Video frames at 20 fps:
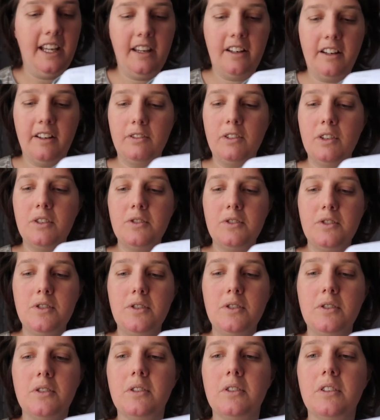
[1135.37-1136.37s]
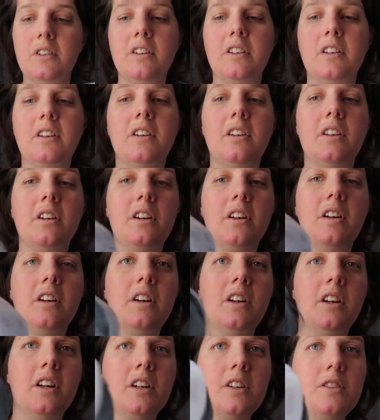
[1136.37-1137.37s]
and I've got two
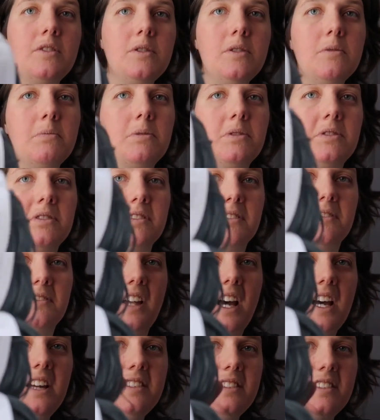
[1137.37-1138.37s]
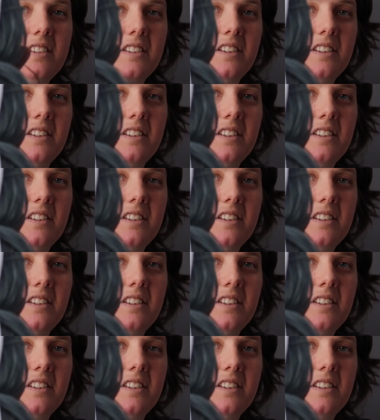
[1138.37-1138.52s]
balls of that.